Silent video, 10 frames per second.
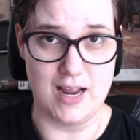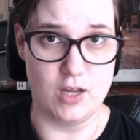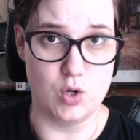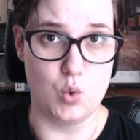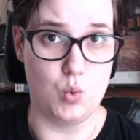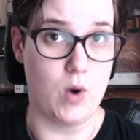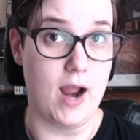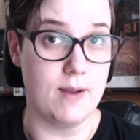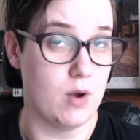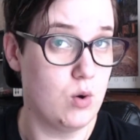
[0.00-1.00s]

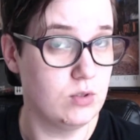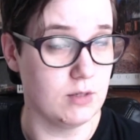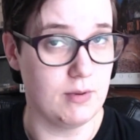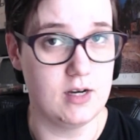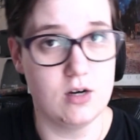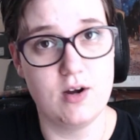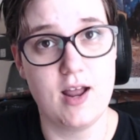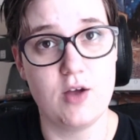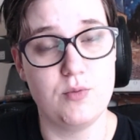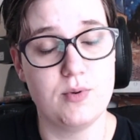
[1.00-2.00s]
NaNoWriMo, depending on
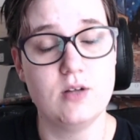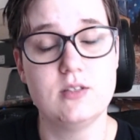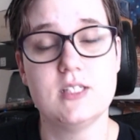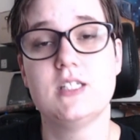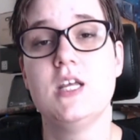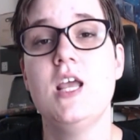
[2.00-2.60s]
how you pronounce it,